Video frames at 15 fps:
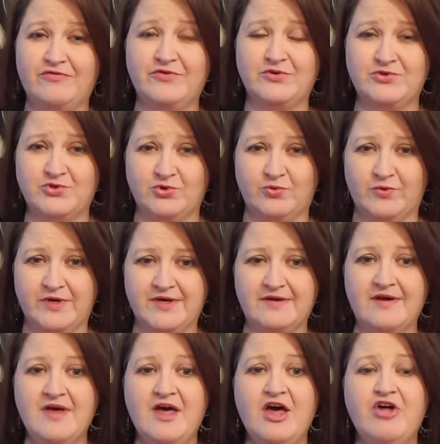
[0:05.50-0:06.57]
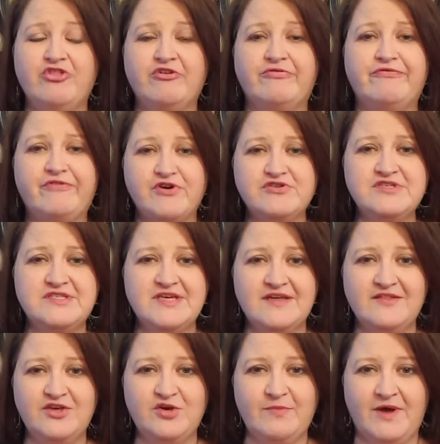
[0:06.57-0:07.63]
of your jewelry. The first thing
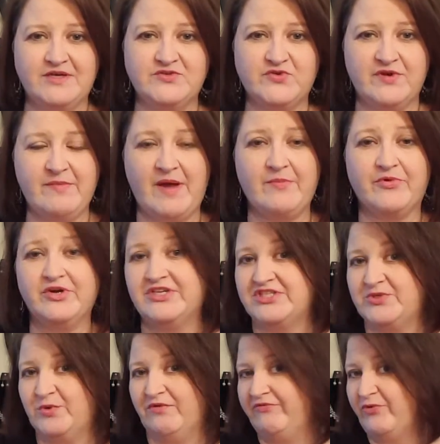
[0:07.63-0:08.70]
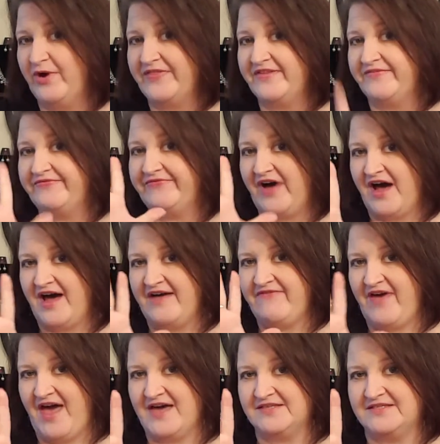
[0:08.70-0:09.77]
that you must remember is to avoid the 5
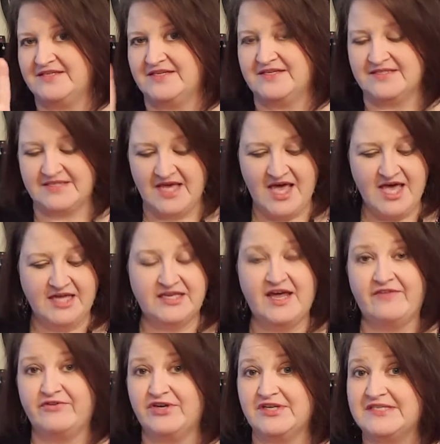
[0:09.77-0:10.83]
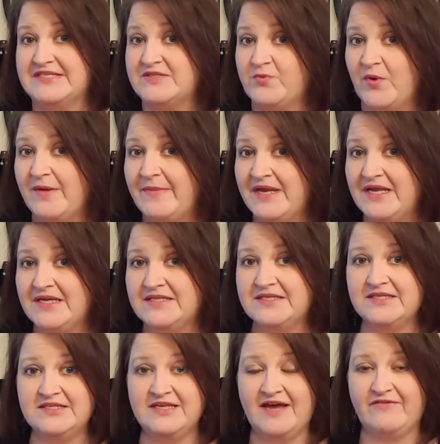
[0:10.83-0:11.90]
S's. Never to swim in it,
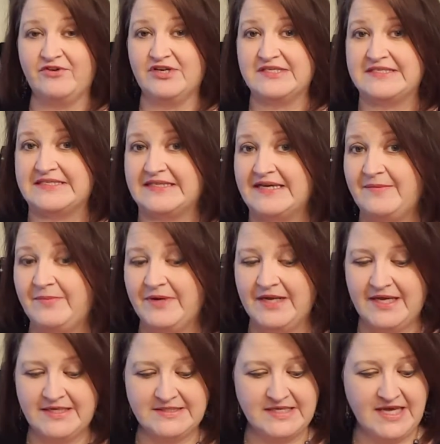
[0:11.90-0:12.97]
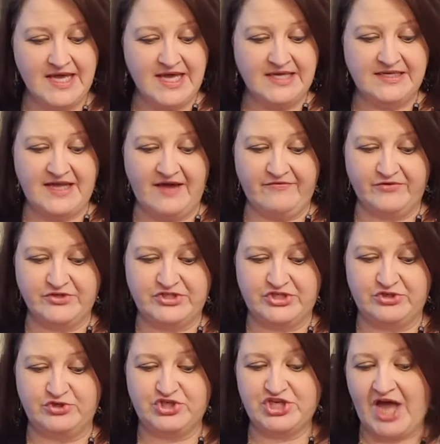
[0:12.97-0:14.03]
never to sleep in it, never
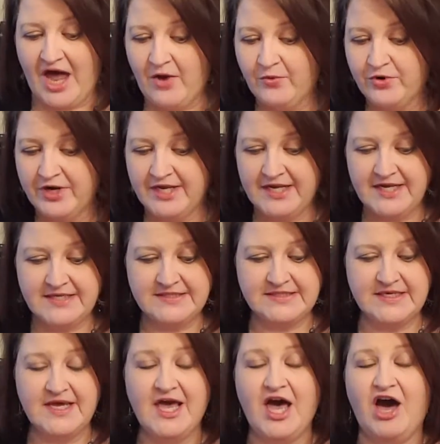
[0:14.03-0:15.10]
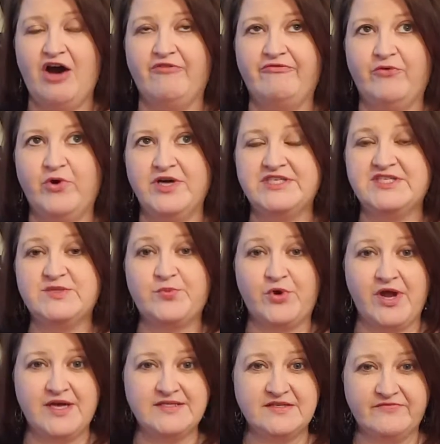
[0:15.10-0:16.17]
to shower in it. Avoid
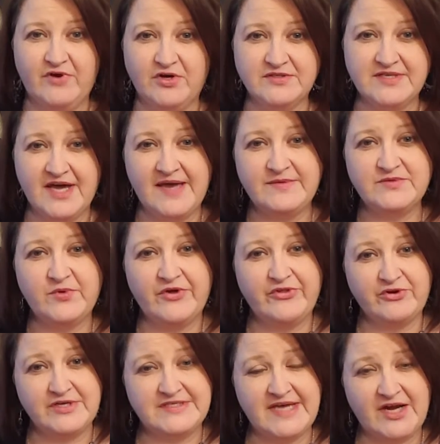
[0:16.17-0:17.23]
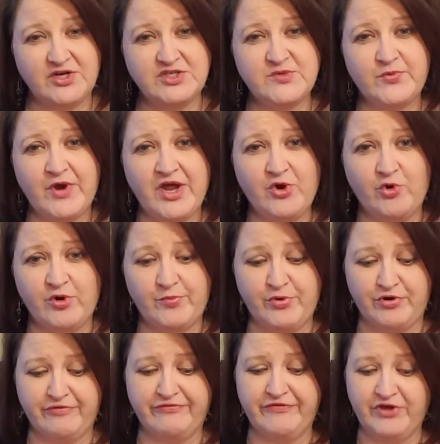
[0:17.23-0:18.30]
sprays of all types, whether it's hairspray or
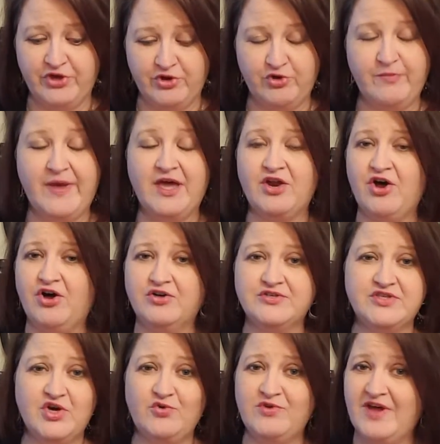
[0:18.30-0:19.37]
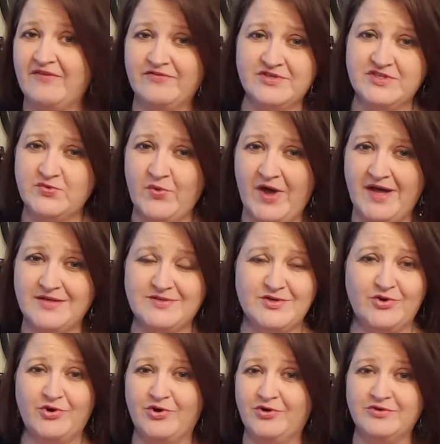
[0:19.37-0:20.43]
perfume, and also never sweat.
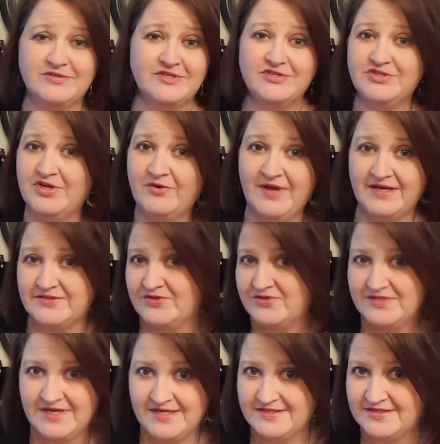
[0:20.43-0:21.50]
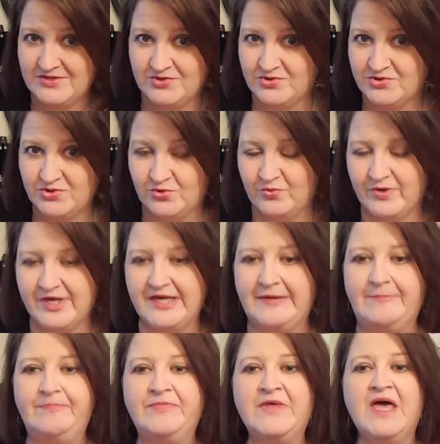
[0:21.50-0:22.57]
So girls, don't exercise in your jewelry.